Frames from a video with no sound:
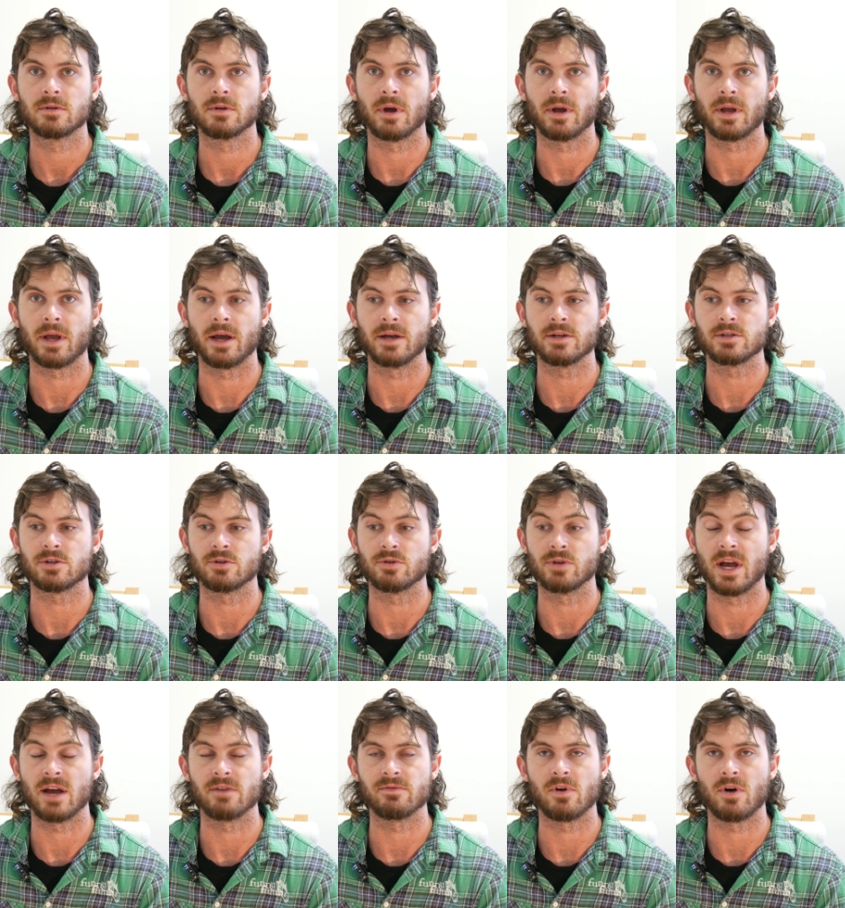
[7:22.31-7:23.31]
Okay, so you
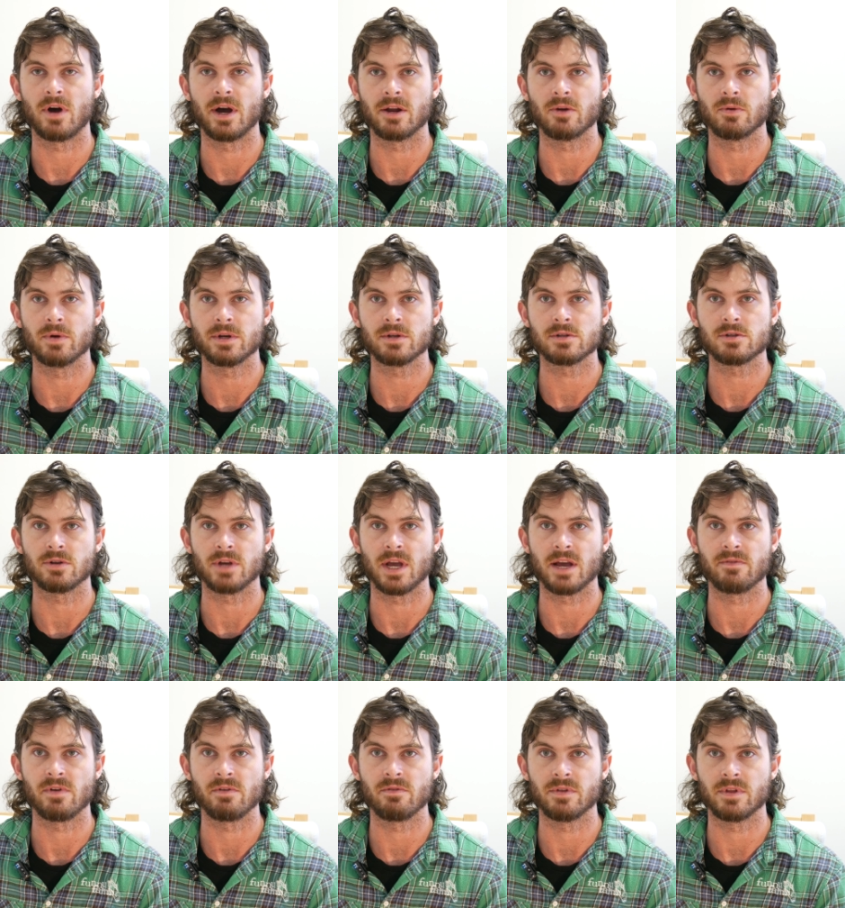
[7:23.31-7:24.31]
have height awareness, so you
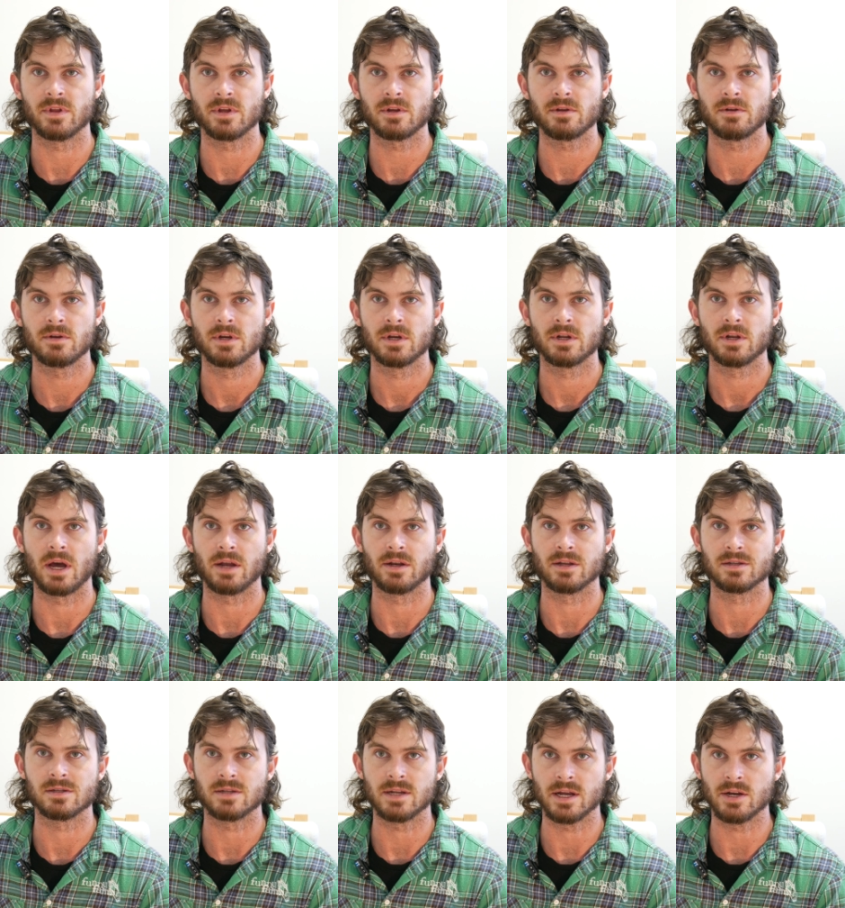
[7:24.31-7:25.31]
have everything.
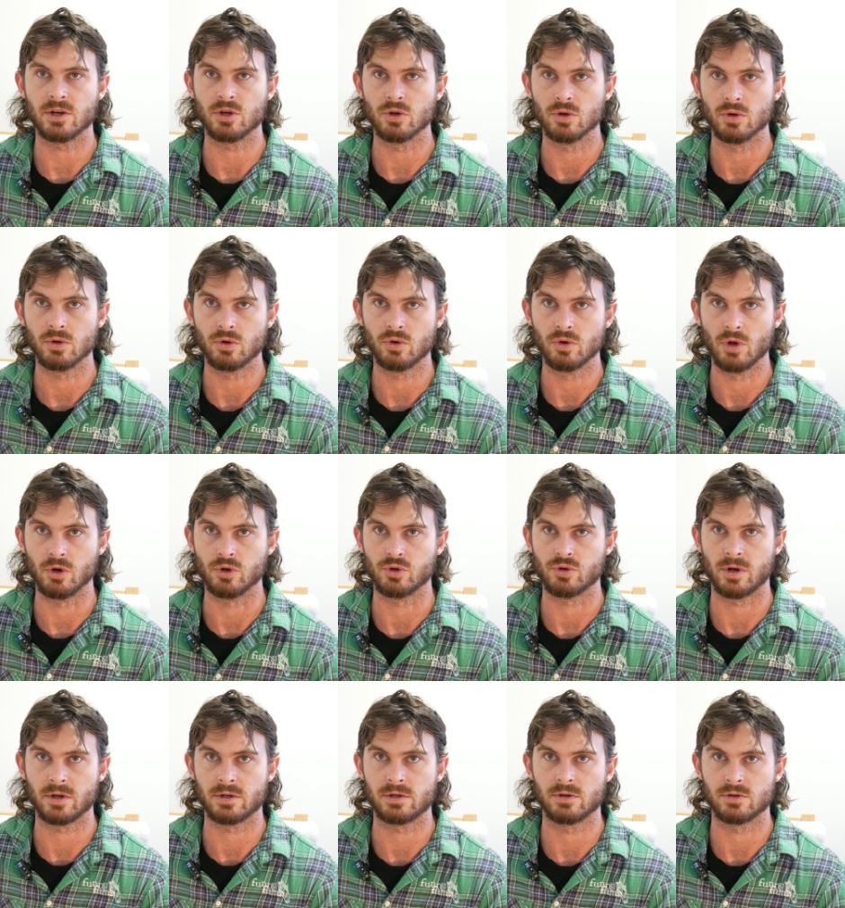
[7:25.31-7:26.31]
Understand you and
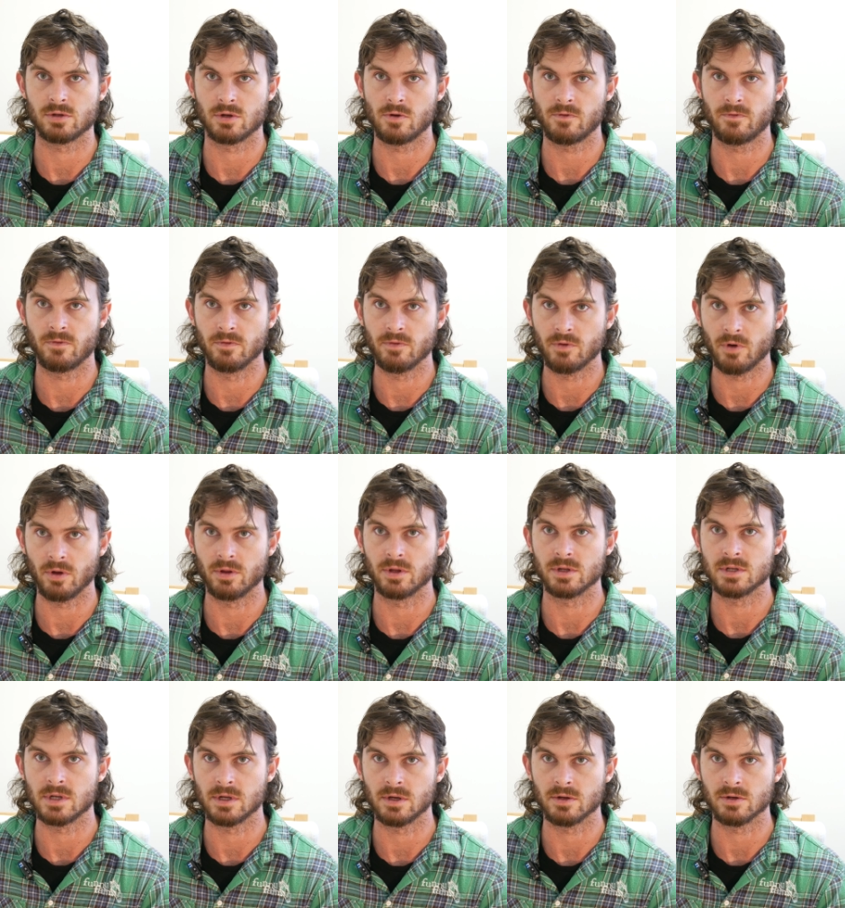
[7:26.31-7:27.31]
trust yourself. You've got
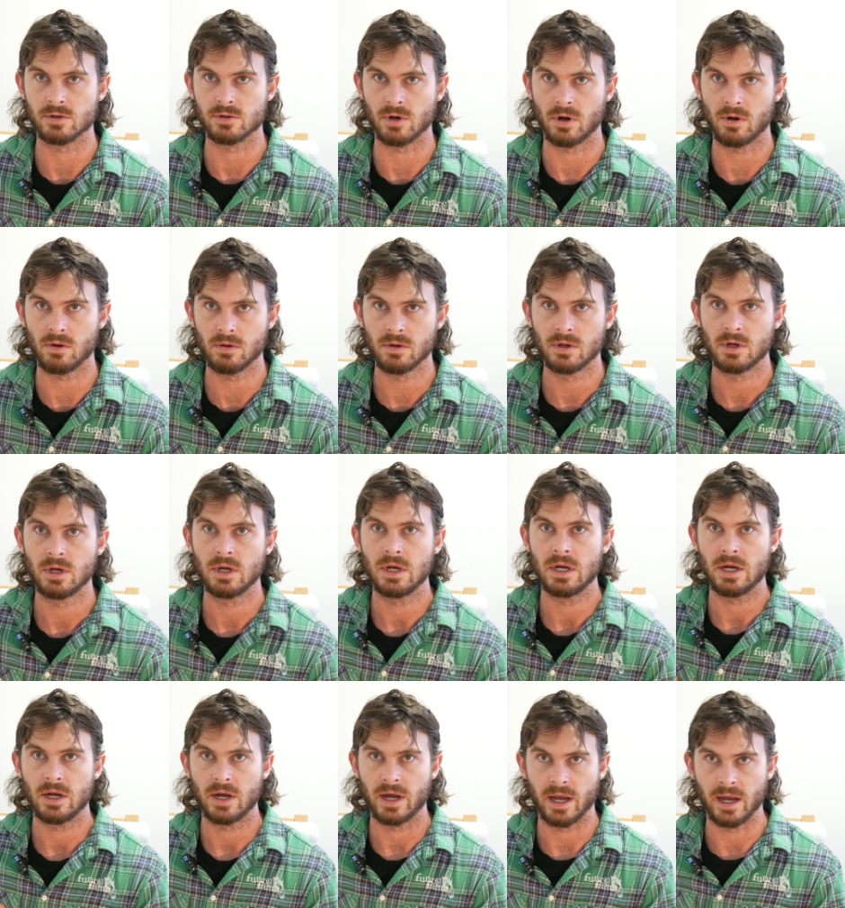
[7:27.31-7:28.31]
this in control.
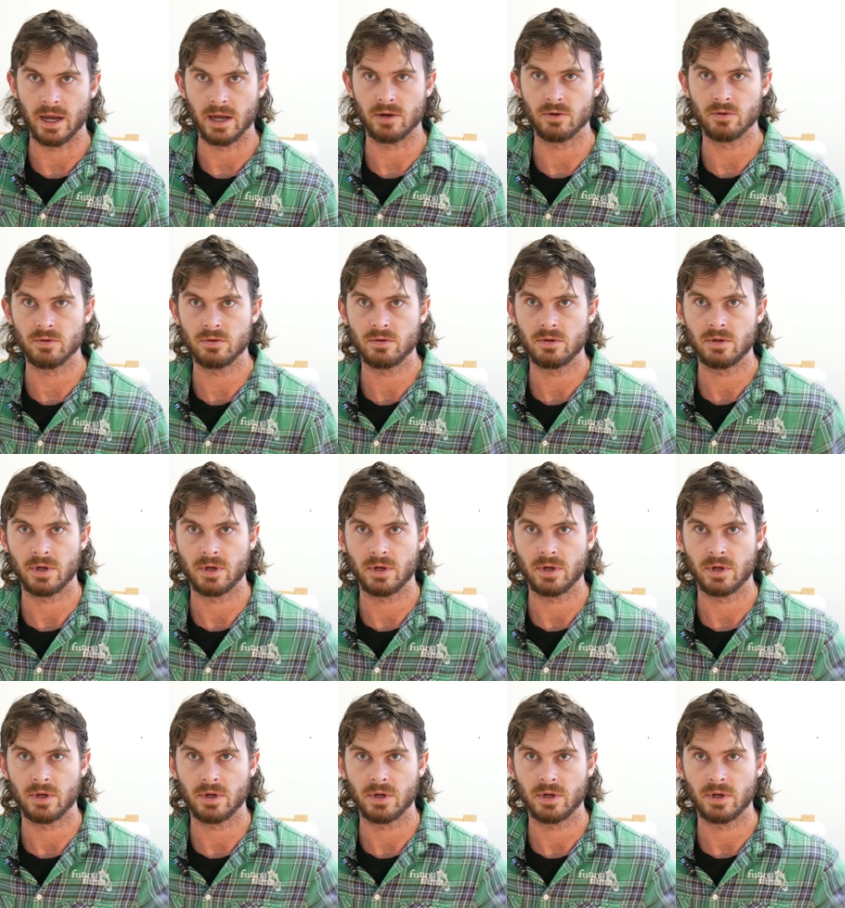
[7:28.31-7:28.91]
Handle,